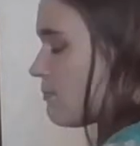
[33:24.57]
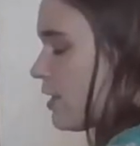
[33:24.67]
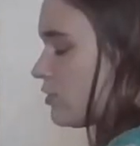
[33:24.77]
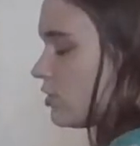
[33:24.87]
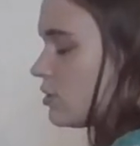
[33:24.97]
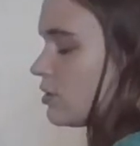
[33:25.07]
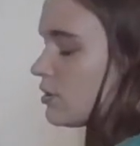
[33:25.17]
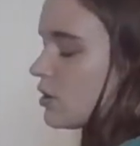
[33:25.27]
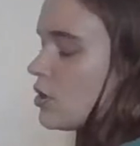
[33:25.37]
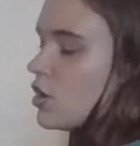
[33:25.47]
about the
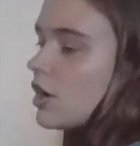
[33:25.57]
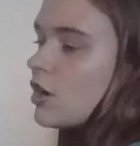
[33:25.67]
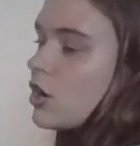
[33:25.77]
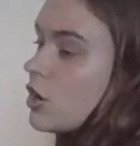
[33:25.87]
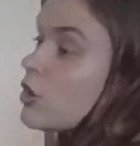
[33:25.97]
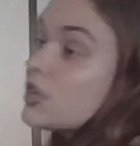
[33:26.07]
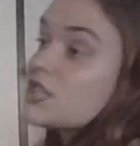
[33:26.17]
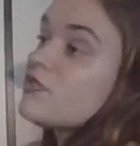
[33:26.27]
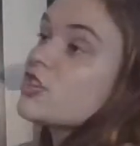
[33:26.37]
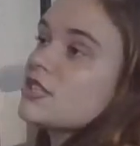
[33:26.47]

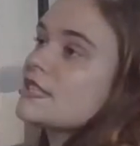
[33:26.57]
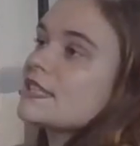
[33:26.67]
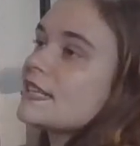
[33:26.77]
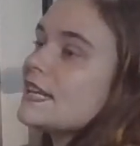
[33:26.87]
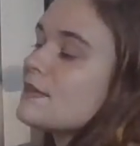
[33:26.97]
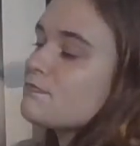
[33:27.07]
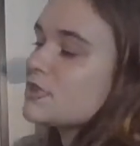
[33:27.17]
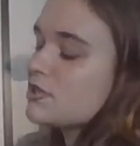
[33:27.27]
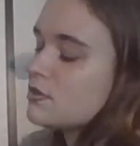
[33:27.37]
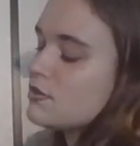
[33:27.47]
hooks versus
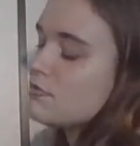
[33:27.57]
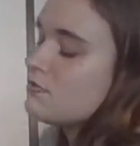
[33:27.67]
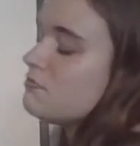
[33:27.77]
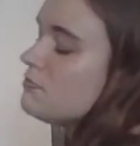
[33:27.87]
clips and